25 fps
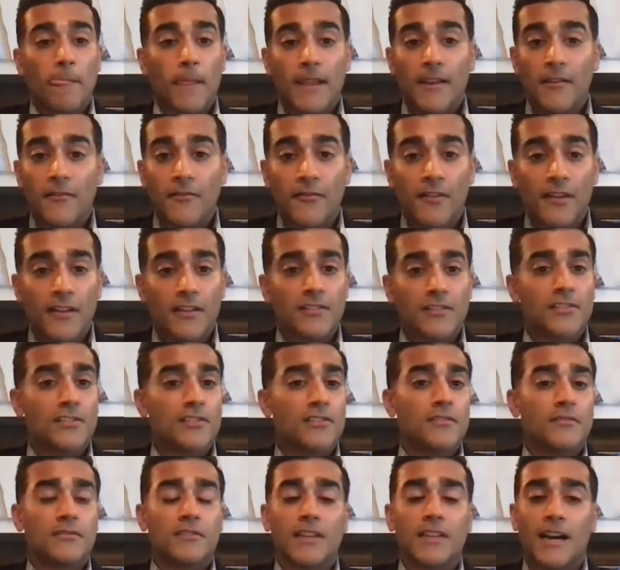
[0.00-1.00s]
infants,
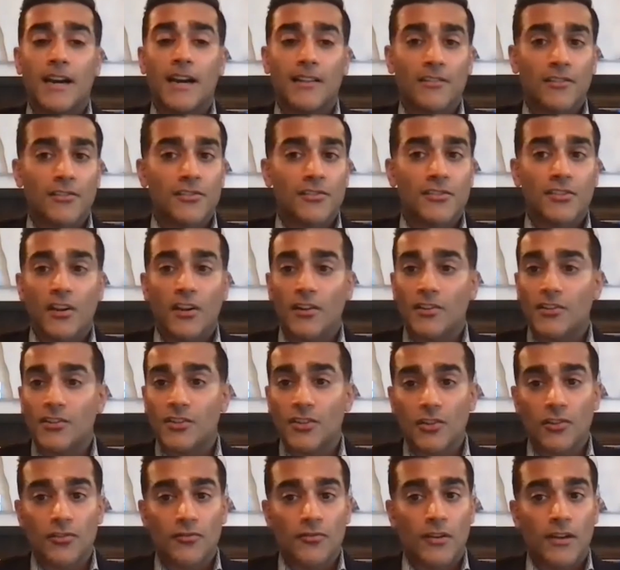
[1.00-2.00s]
toddlers, young
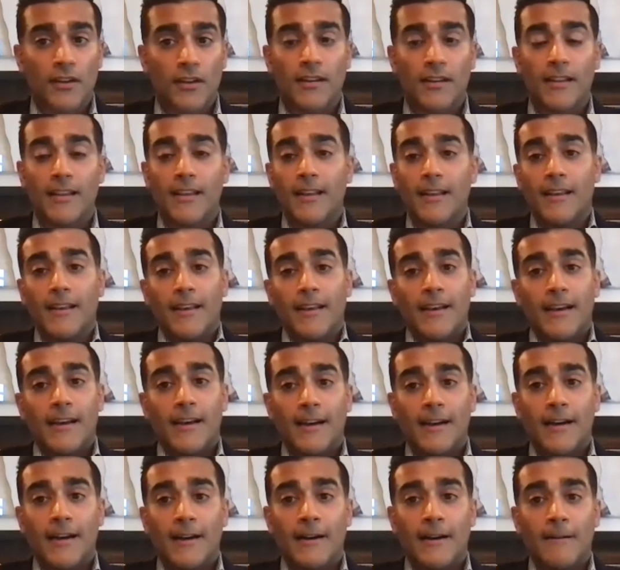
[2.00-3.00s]
children,
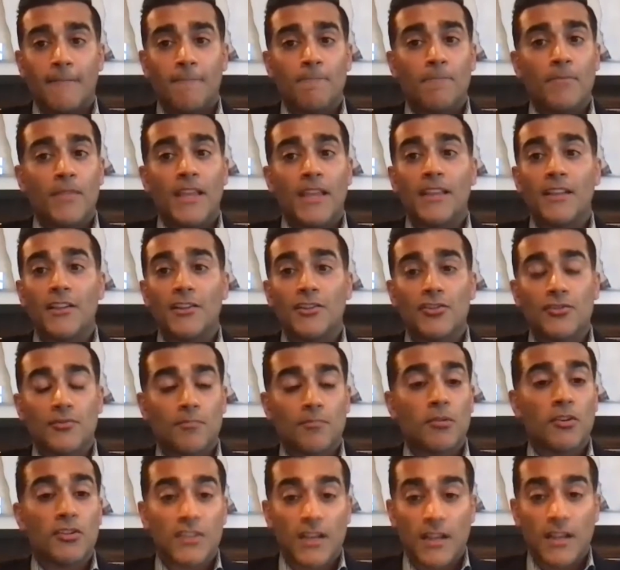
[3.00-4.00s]
um, they can
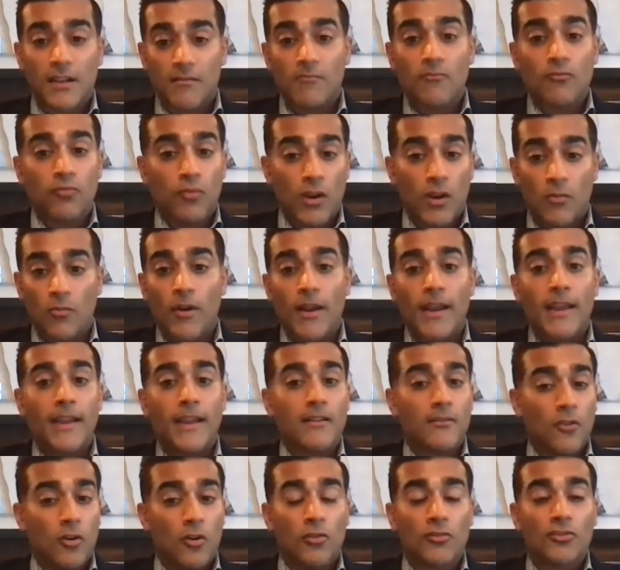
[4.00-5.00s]
present one way,
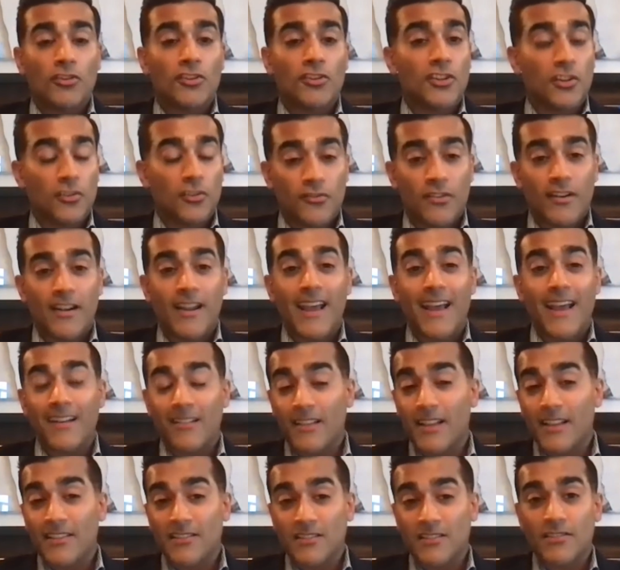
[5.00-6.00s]
and older children and
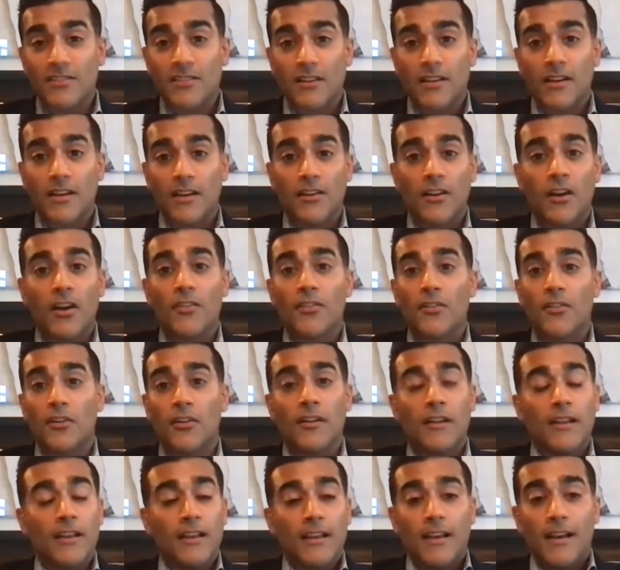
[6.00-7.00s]
adolescents another.
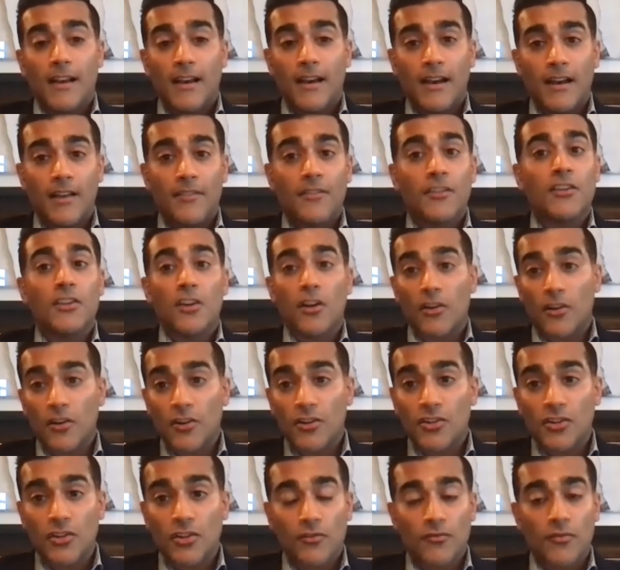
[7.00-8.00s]
Uh, the younger
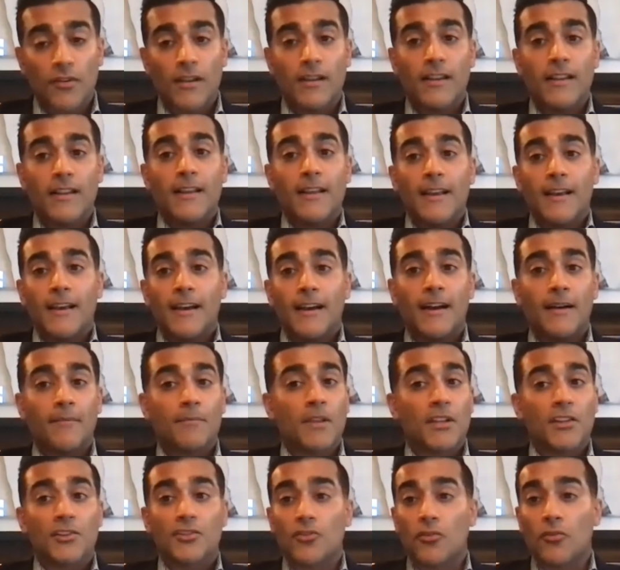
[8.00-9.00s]
children um,
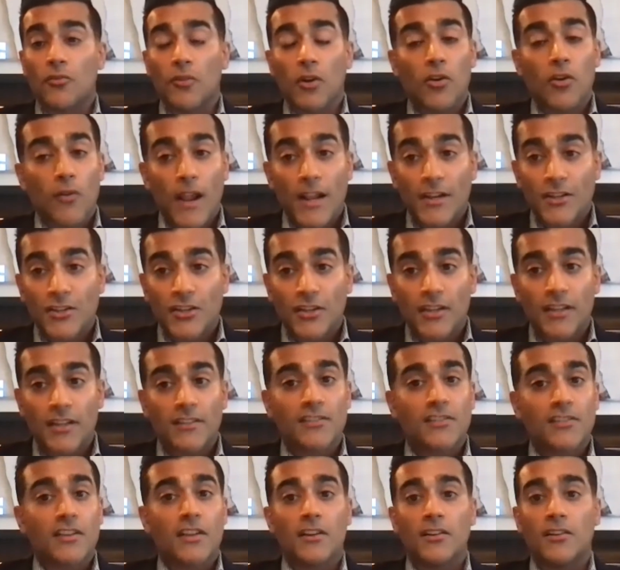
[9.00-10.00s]
can show regression in
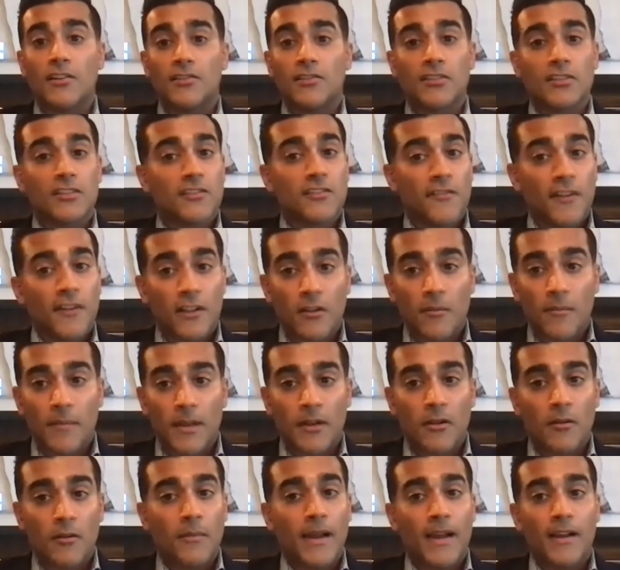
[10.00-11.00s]
skills and
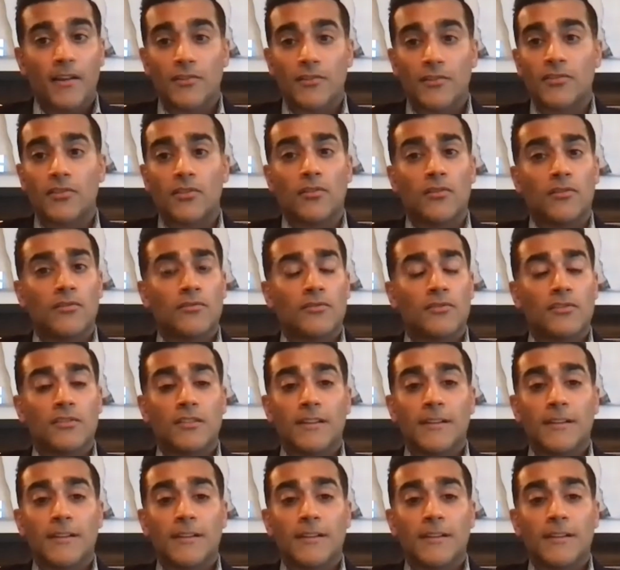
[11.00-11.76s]
developmental milestones.